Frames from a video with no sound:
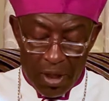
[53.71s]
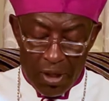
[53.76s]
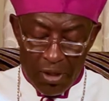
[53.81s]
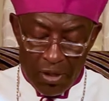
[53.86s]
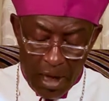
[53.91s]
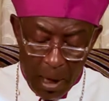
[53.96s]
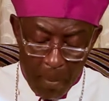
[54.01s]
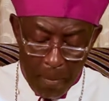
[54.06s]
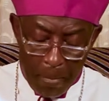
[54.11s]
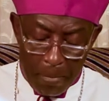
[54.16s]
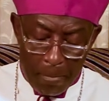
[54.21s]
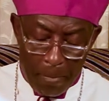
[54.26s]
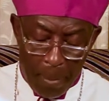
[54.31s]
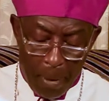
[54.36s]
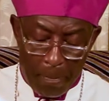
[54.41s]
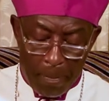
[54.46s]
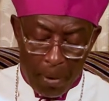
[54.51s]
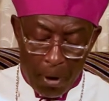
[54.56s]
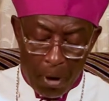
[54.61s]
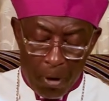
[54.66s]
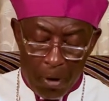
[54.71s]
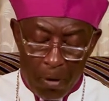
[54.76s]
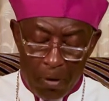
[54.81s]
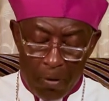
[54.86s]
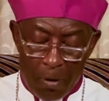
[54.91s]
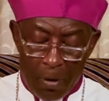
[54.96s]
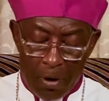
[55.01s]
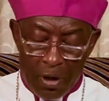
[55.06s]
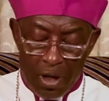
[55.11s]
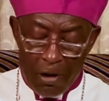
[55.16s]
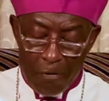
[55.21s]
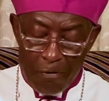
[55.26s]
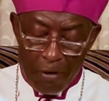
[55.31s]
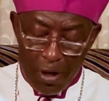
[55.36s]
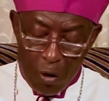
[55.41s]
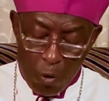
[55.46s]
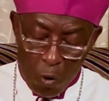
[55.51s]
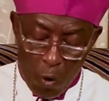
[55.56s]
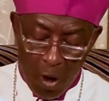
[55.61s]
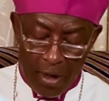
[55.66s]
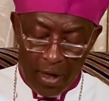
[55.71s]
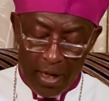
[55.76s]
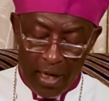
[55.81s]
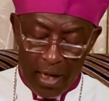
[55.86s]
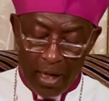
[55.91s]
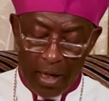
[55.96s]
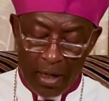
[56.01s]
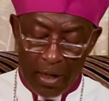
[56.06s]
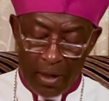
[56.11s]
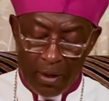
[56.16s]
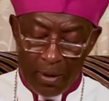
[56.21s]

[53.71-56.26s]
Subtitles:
Some people even wonder